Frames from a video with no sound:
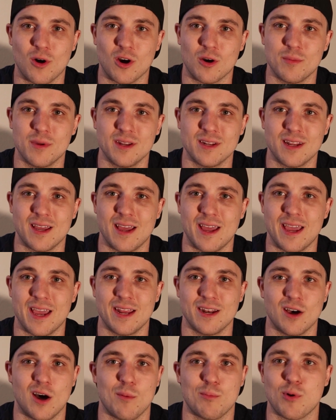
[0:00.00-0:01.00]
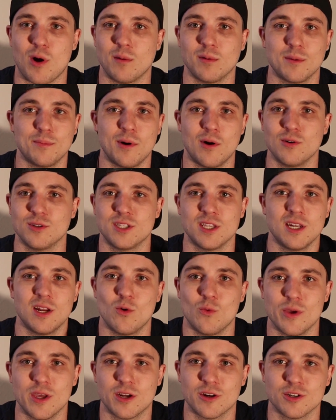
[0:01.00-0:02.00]
apartment, and I'll probably post it in
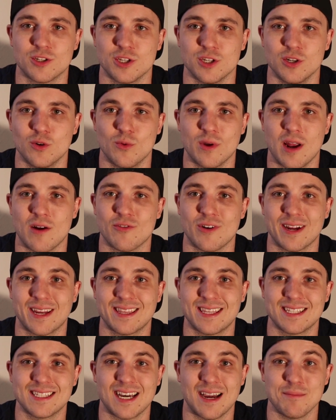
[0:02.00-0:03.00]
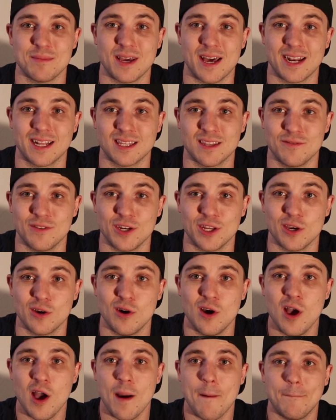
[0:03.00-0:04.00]
a week or two whenever I get the time to edit the
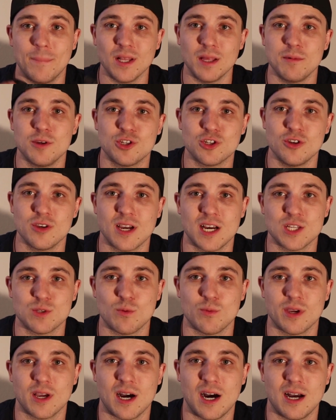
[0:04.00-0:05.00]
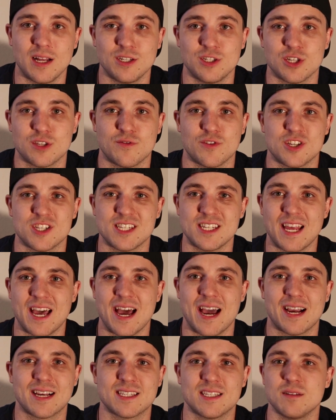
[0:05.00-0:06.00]
video. But let me show you guys what we got just for
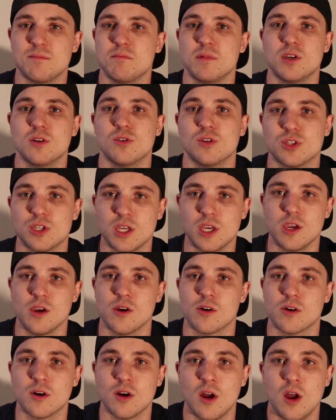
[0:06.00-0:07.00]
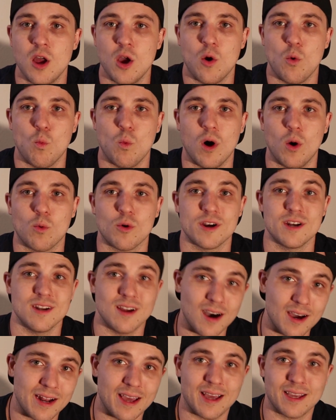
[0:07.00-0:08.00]
snacks and meals here while we're
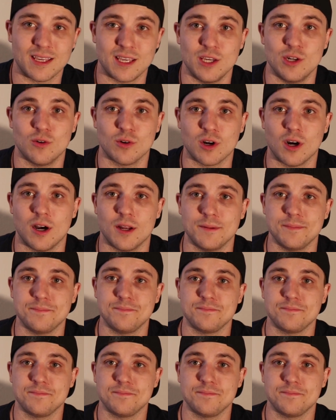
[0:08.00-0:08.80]
not at KetoCon.